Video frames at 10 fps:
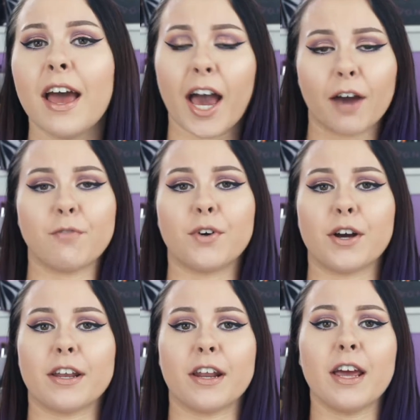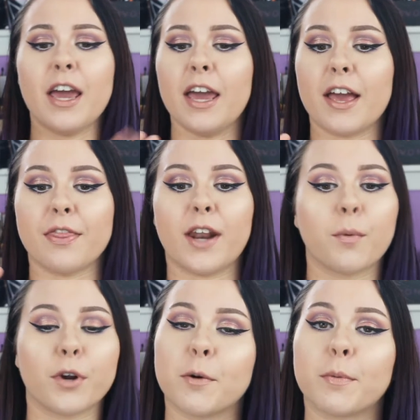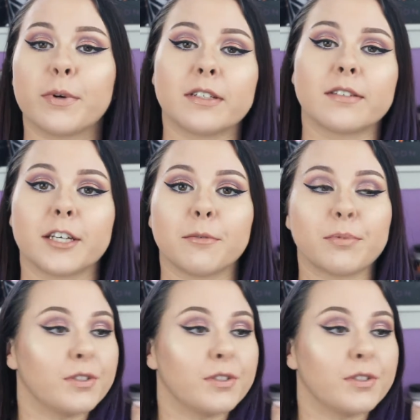had fun, and then I went home and went to sleep.